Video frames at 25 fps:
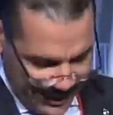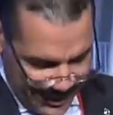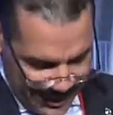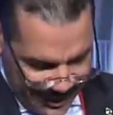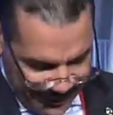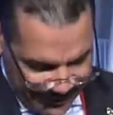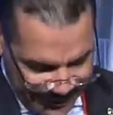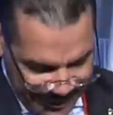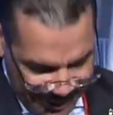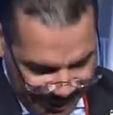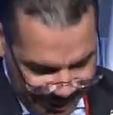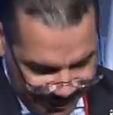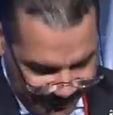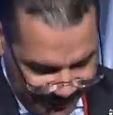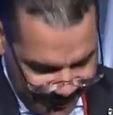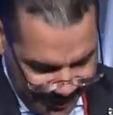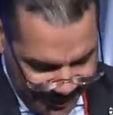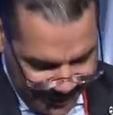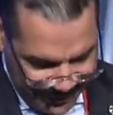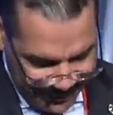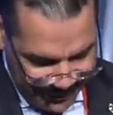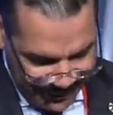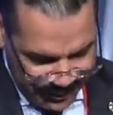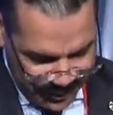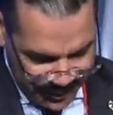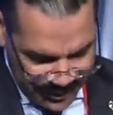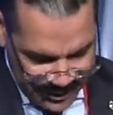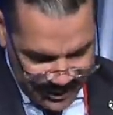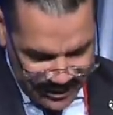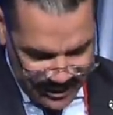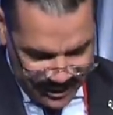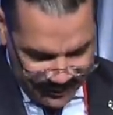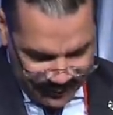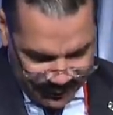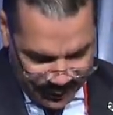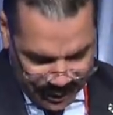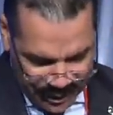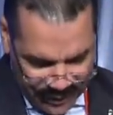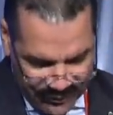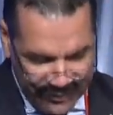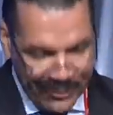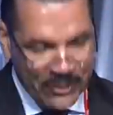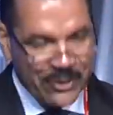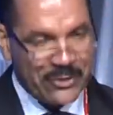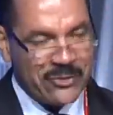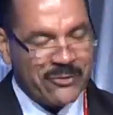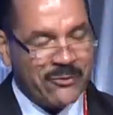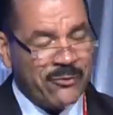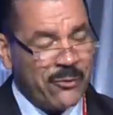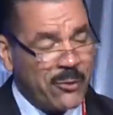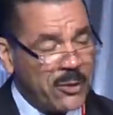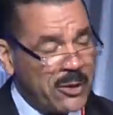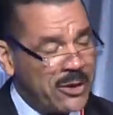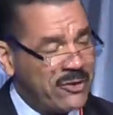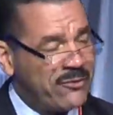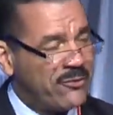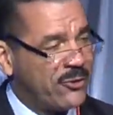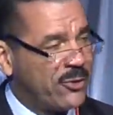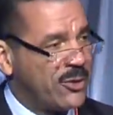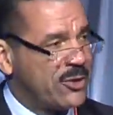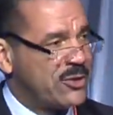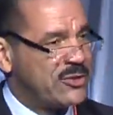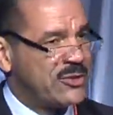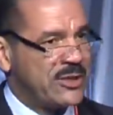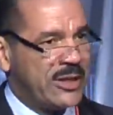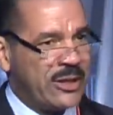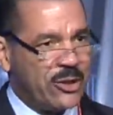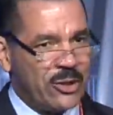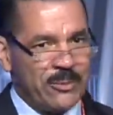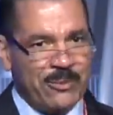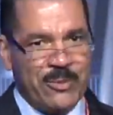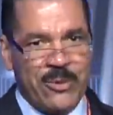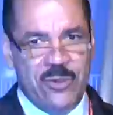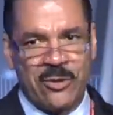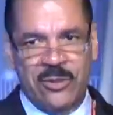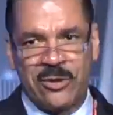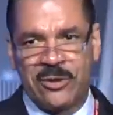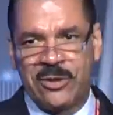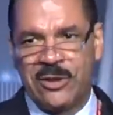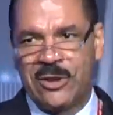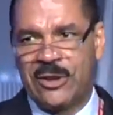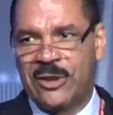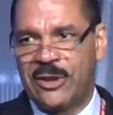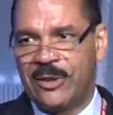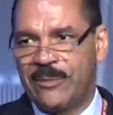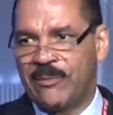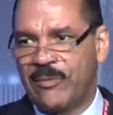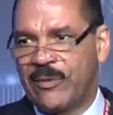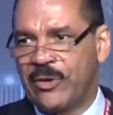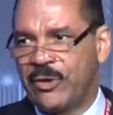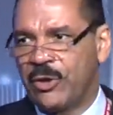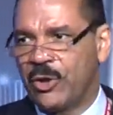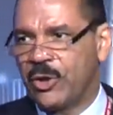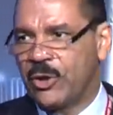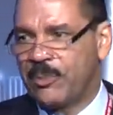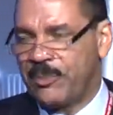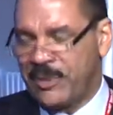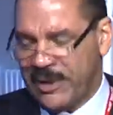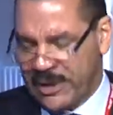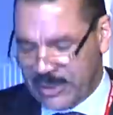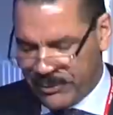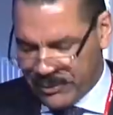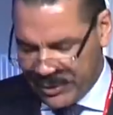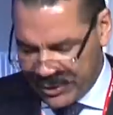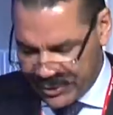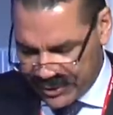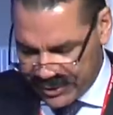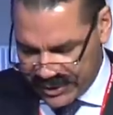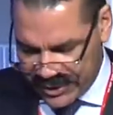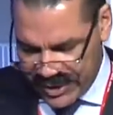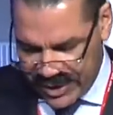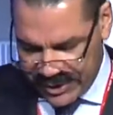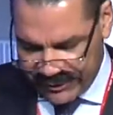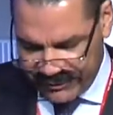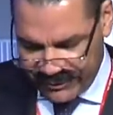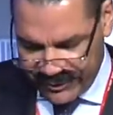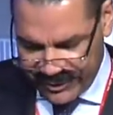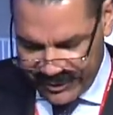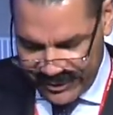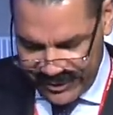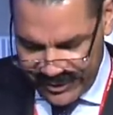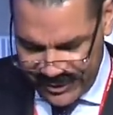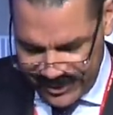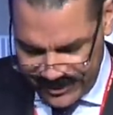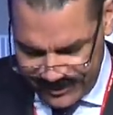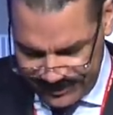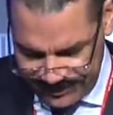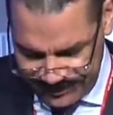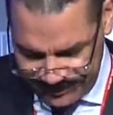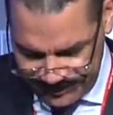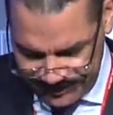of Tel Aviv for this, the 41st Interpol European Regional Conference.